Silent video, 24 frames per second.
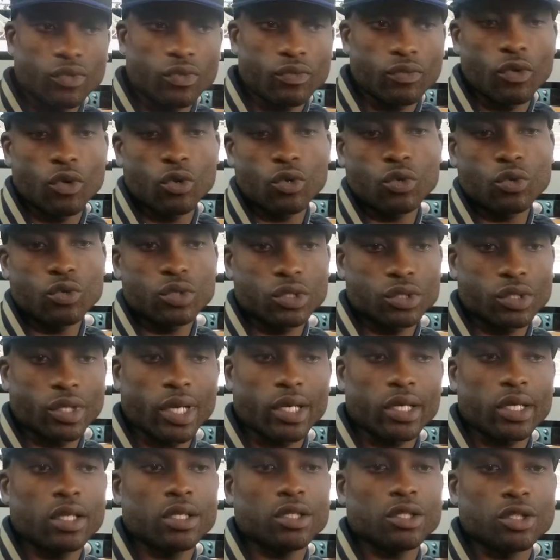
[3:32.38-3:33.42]
vocals, try to
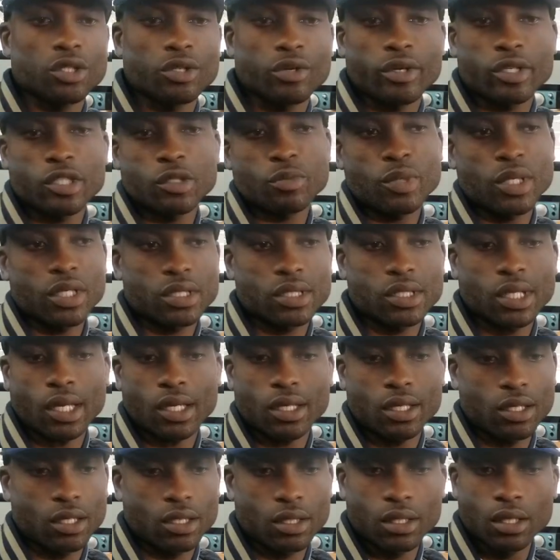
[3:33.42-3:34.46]
engineer it as best as I
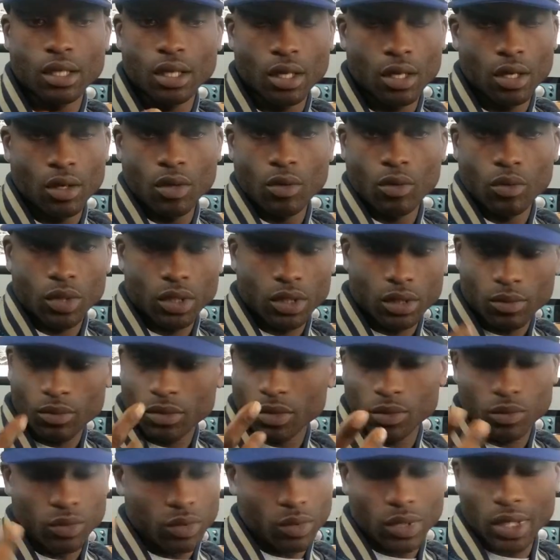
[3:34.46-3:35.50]
could with
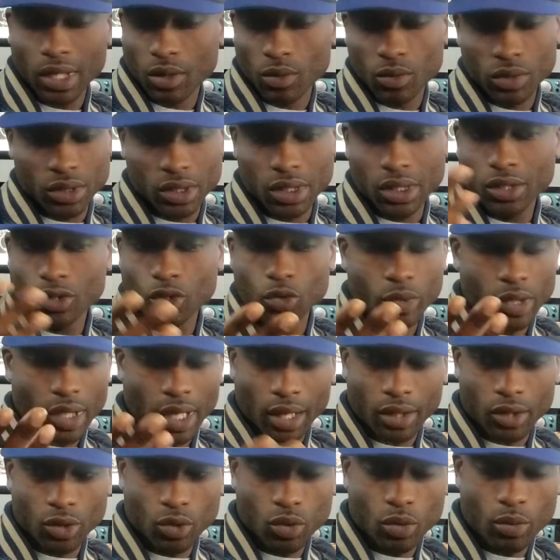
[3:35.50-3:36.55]
the little bit I
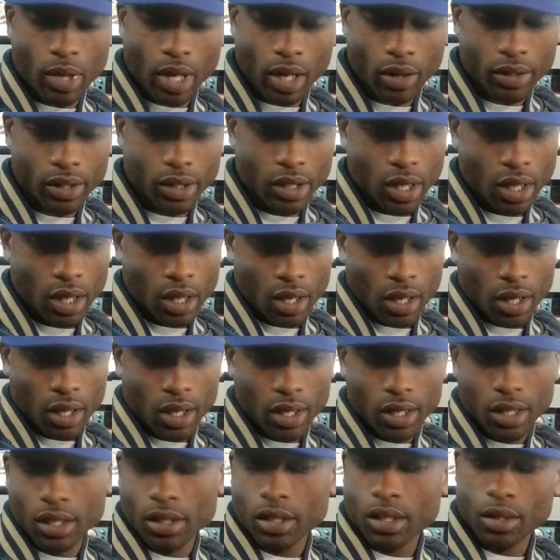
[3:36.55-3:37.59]
knew about it, and
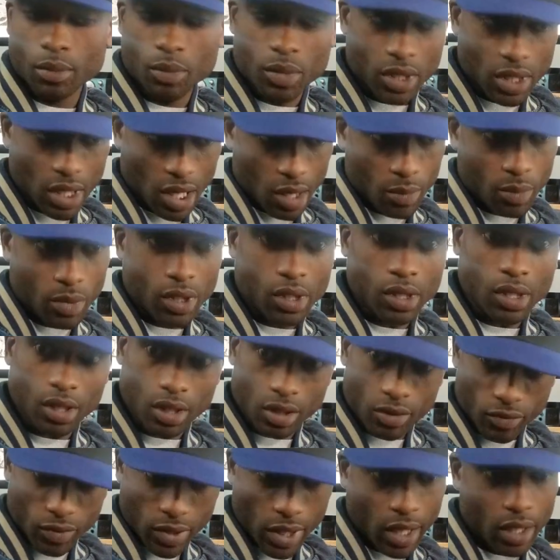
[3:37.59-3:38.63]
it became a
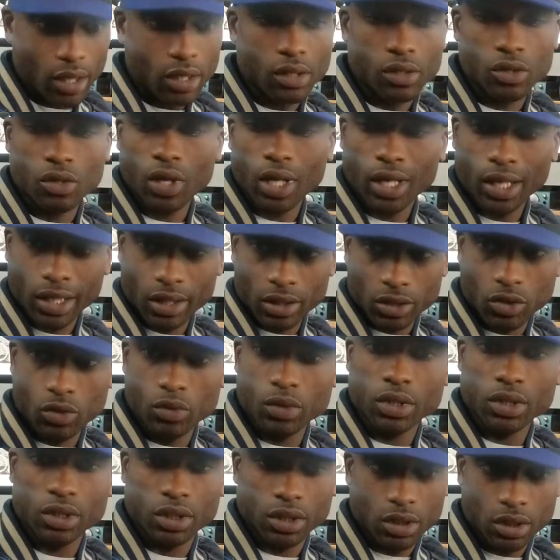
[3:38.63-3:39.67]
love. Like yo, I like doing
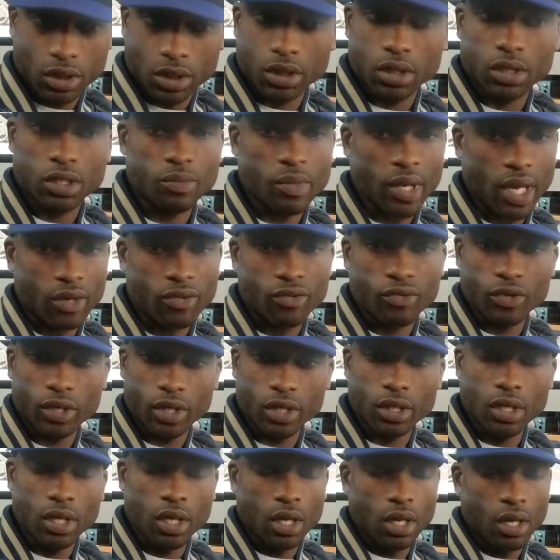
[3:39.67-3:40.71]
this shit. This shit is mad fun.
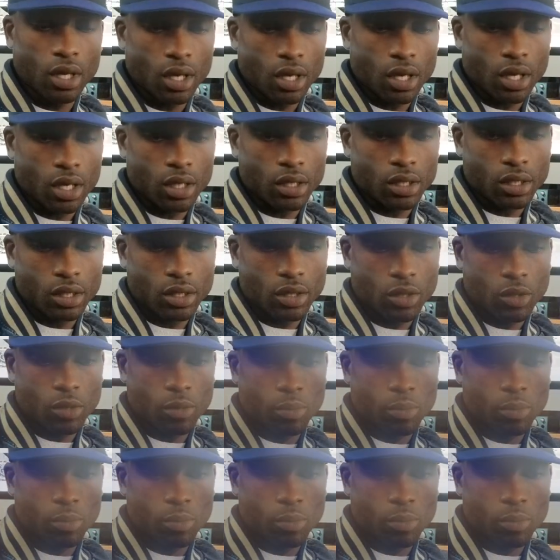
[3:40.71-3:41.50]
And then I